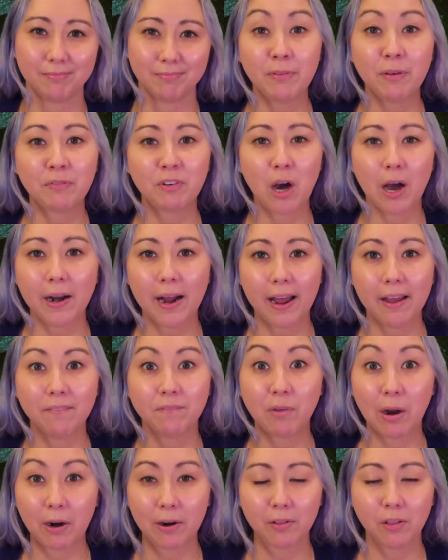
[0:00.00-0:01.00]
If you've got a
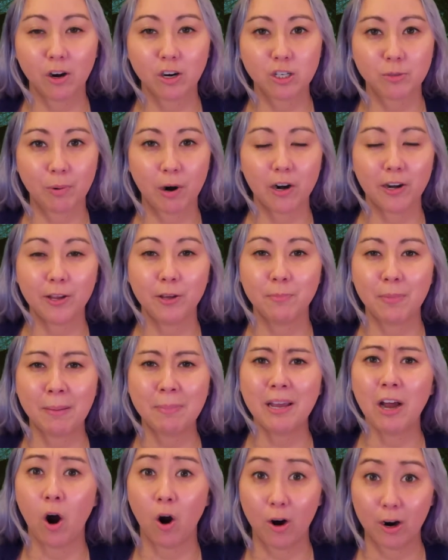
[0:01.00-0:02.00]
very large party, you may
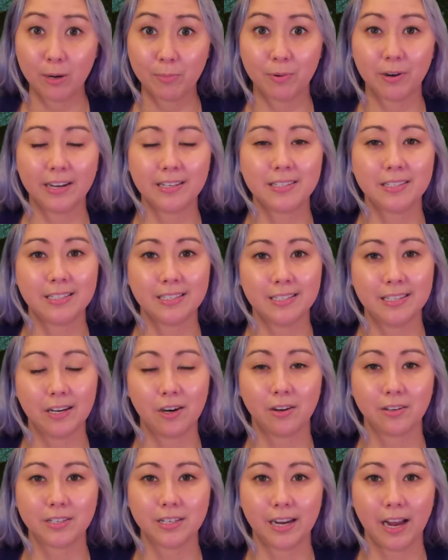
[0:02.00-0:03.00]
be hard-pressed to
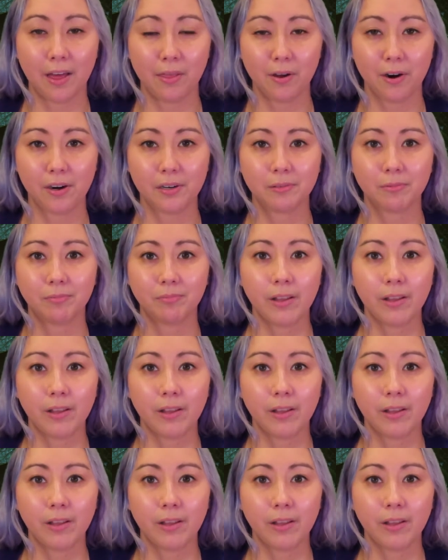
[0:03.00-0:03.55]
sit all together.